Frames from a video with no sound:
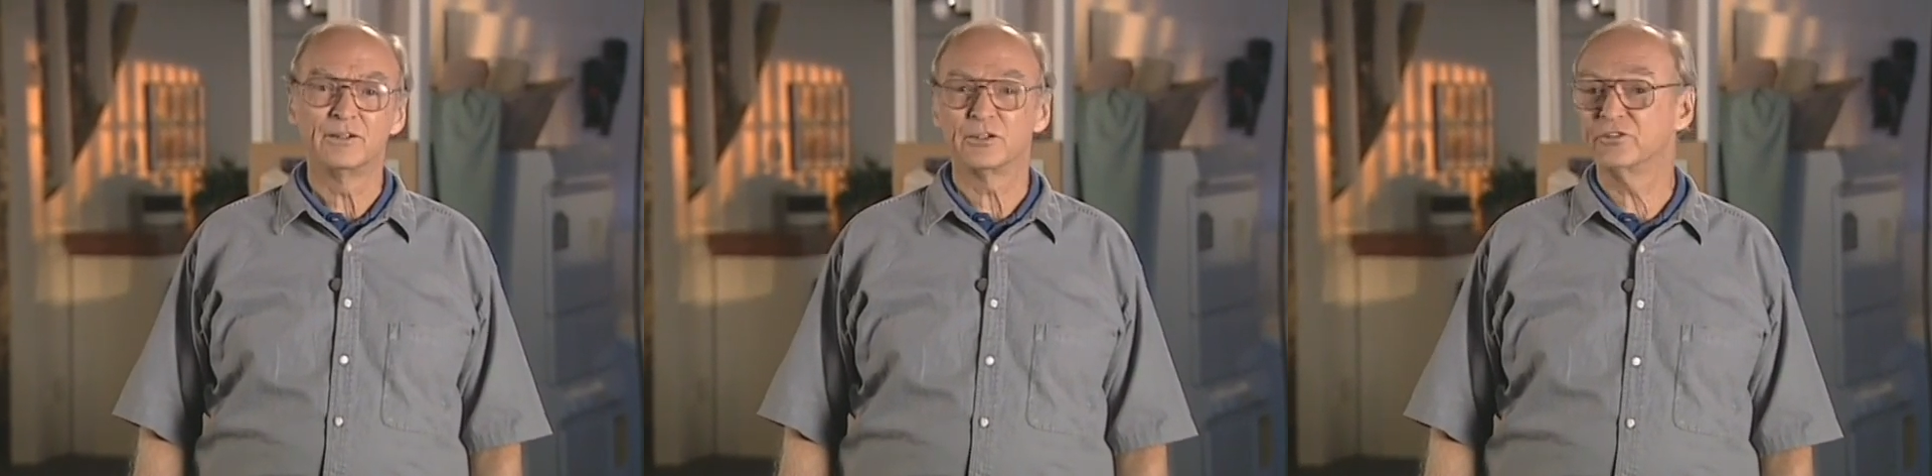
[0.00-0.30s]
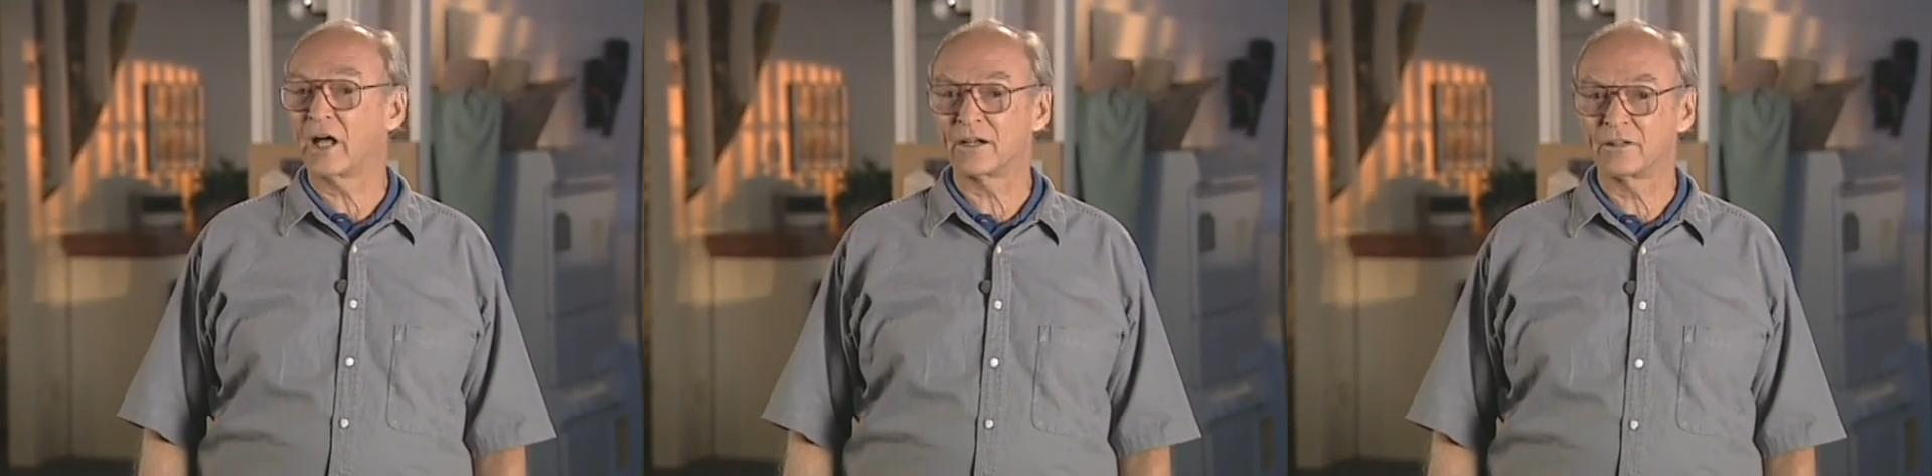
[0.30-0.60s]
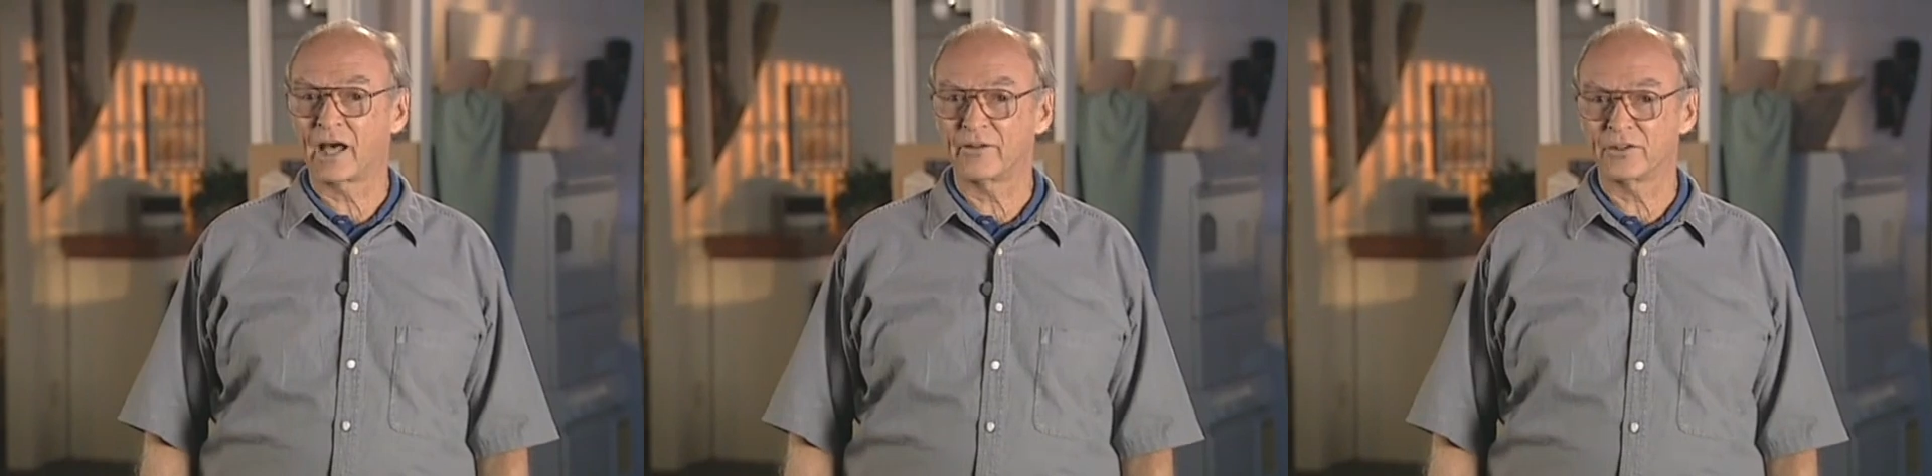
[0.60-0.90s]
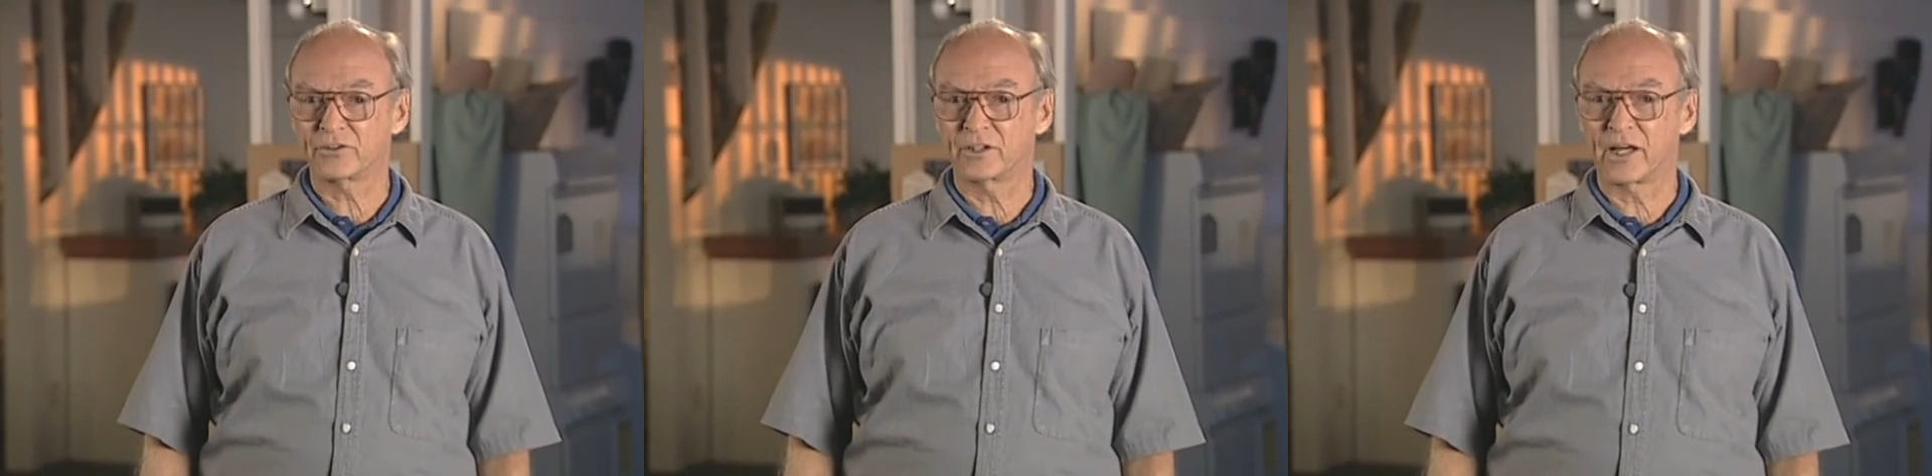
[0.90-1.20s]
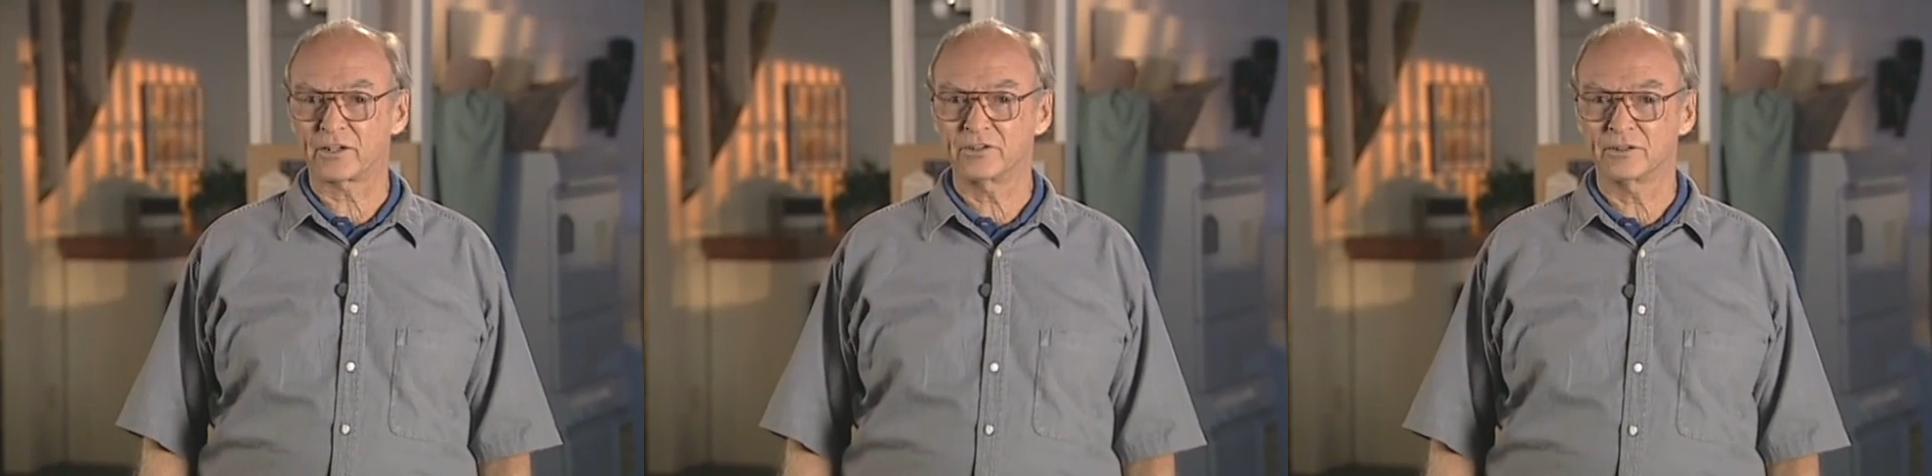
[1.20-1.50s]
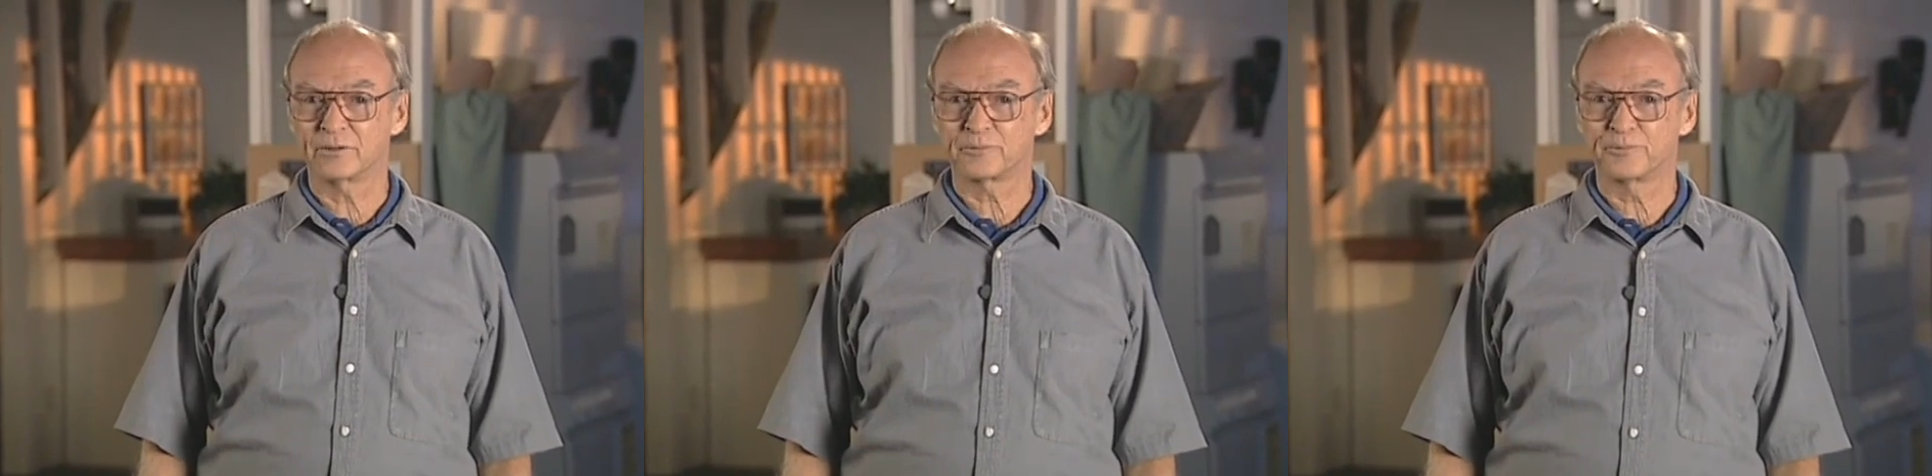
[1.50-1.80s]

does not allow this connection.